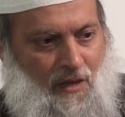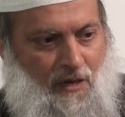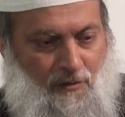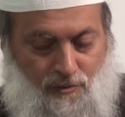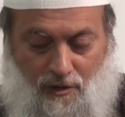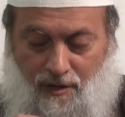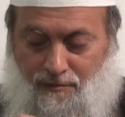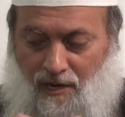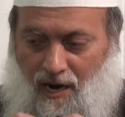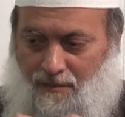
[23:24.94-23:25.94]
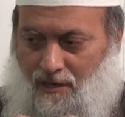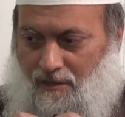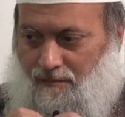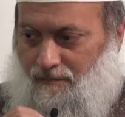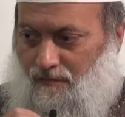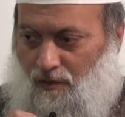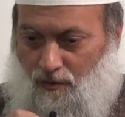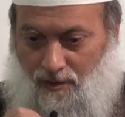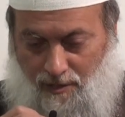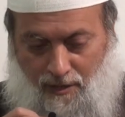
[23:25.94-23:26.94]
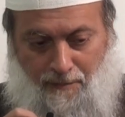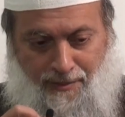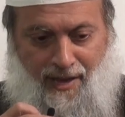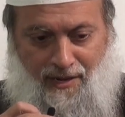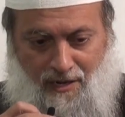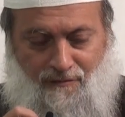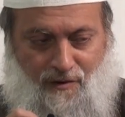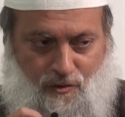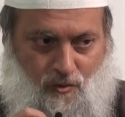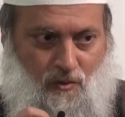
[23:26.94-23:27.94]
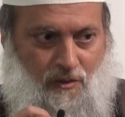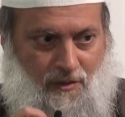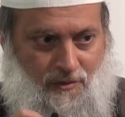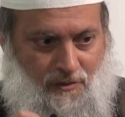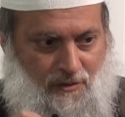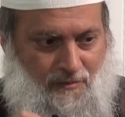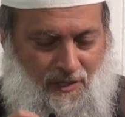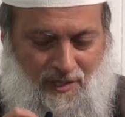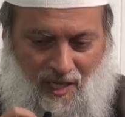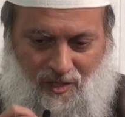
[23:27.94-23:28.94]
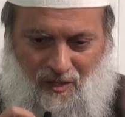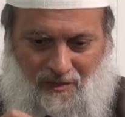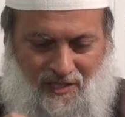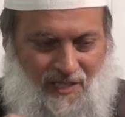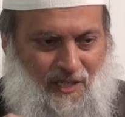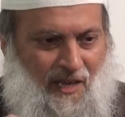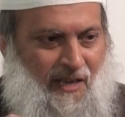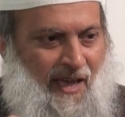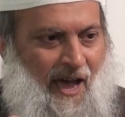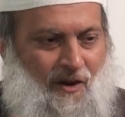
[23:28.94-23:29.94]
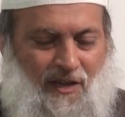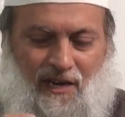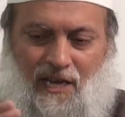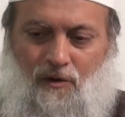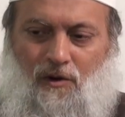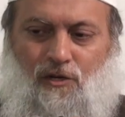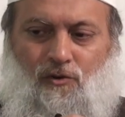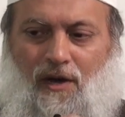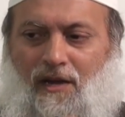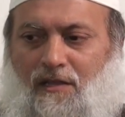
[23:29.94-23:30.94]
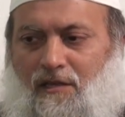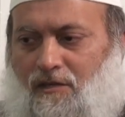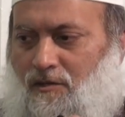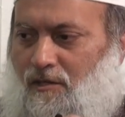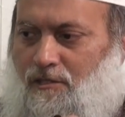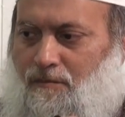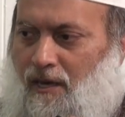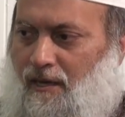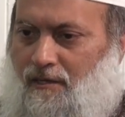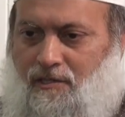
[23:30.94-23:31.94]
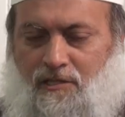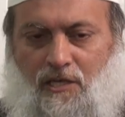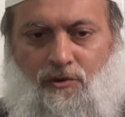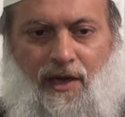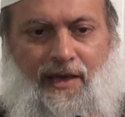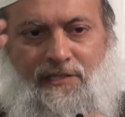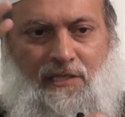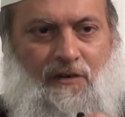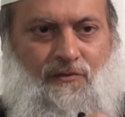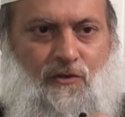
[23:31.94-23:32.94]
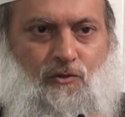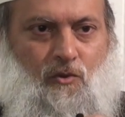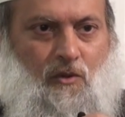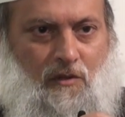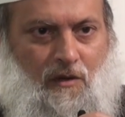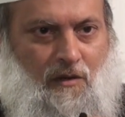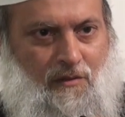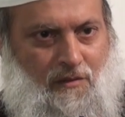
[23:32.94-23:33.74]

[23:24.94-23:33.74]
And Abdullah ibn Amr, who was a companion of Rasulullah, he says to him, he says, how can anyone do anything to this man? This is the grandson of Rasulullah.